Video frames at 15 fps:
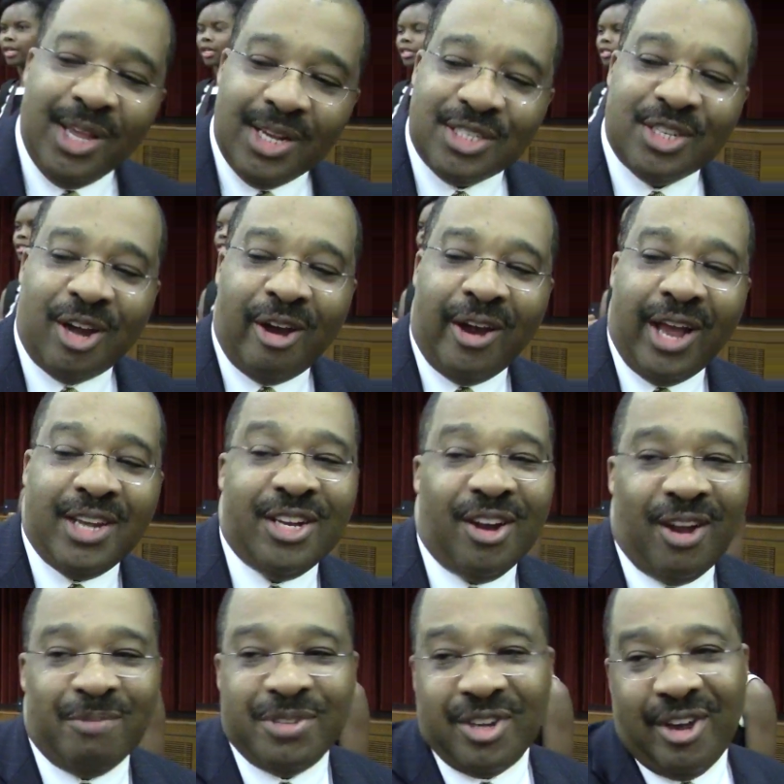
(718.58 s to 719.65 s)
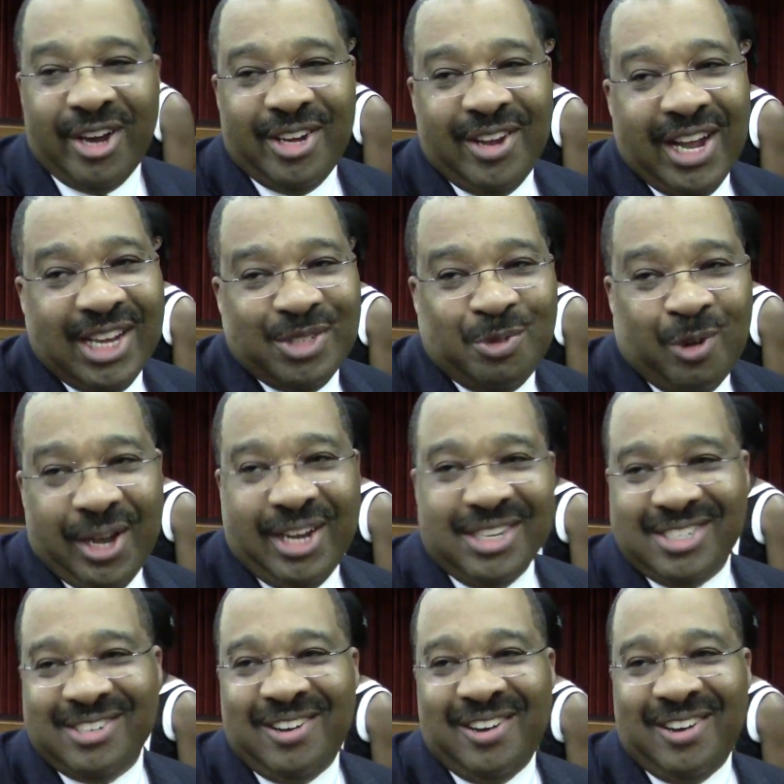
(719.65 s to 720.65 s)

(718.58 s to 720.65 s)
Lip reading: Sorry, I'm sorry you guys waited so